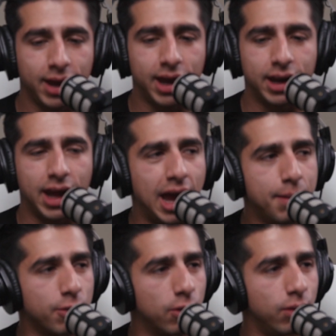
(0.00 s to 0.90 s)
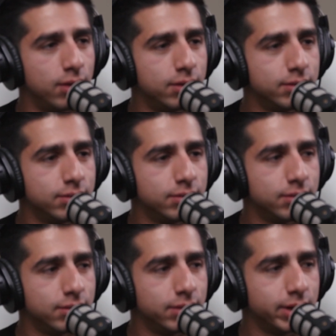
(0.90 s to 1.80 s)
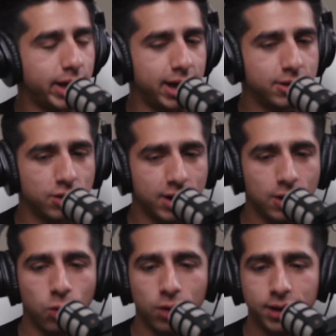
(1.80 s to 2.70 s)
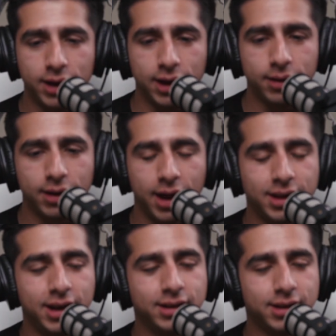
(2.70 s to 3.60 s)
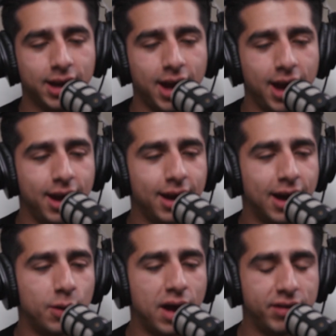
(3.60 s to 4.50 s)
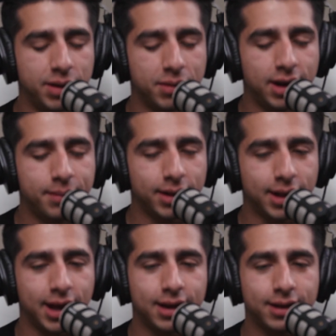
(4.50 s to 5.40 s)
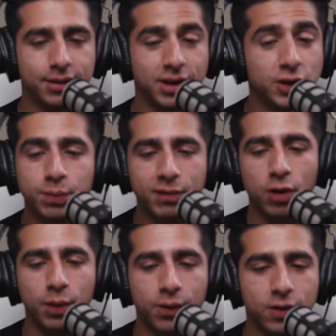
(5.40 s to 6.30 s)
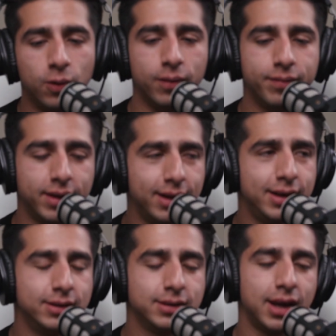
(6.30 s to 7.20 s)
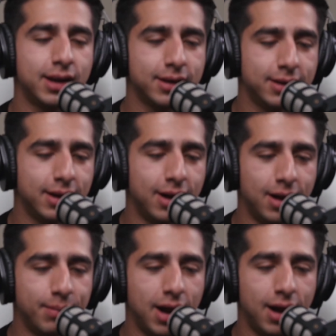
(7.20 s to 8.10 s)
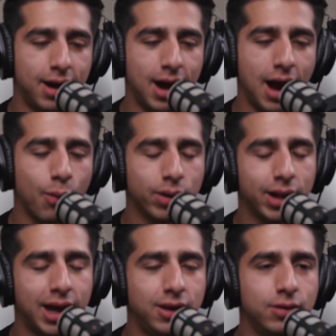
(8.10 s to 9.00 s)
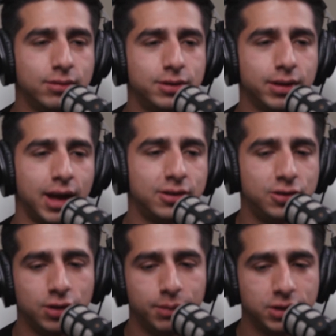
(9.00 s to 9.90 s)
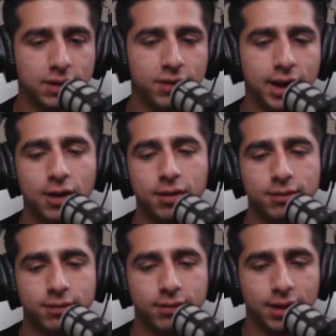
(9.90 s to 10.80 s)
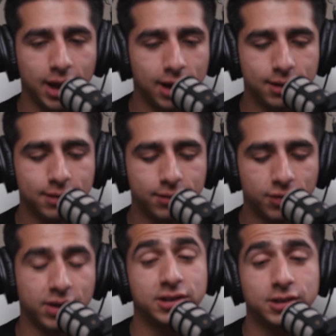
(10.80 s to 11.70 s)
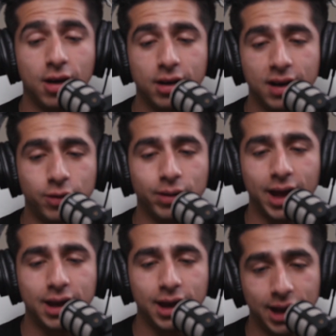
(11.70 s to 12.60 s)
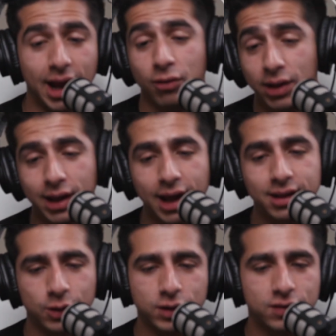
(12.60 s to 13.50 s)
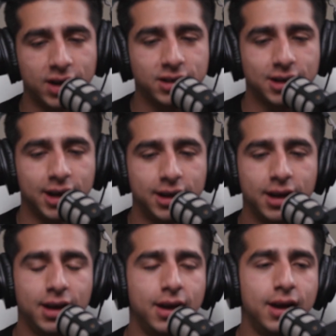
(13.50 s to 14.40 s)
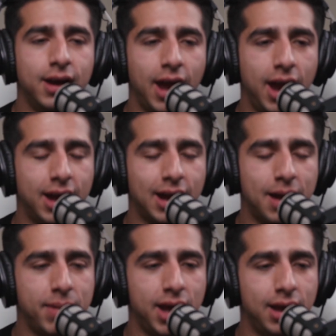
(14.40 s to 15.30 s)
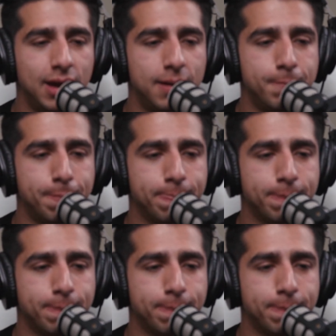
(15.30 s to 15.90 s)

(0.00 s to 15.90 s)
in April, like during quarantine, and then he's like, "Hey, I don't have any money, but like this was before we were cool." He was like, "I would like you to like shoot a music video like for this song if you like it," and I really liked it. It was for Inside, and I met him